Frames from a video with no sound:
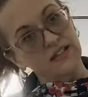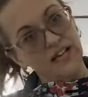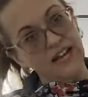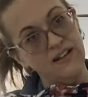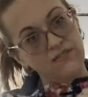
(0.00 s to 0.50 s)

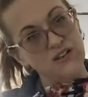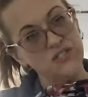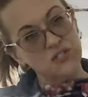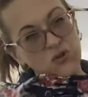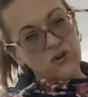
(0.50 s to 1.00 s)
And it
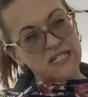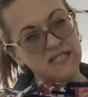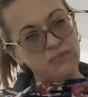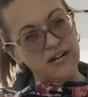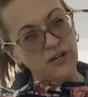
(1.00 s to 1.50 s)
feels
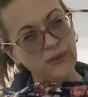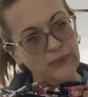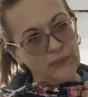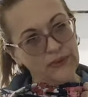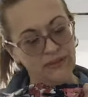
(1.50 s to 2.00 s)
crisp and
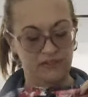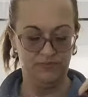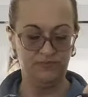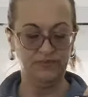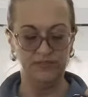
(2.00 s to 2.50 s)
new.
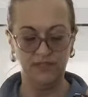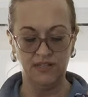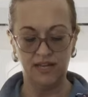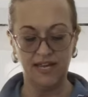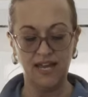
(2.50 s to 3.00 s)

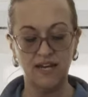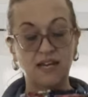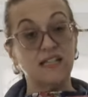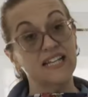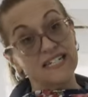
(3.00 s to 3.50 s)

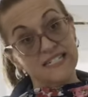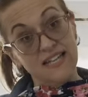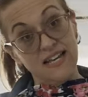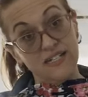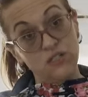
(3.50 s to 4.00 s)
Again, Lands'
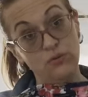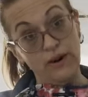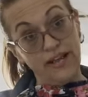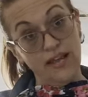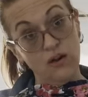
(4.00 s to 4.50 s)
End
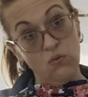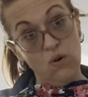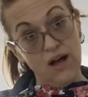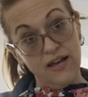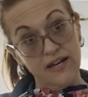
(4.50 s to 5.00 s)
20
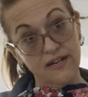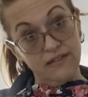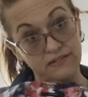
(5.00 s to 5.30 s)
wide.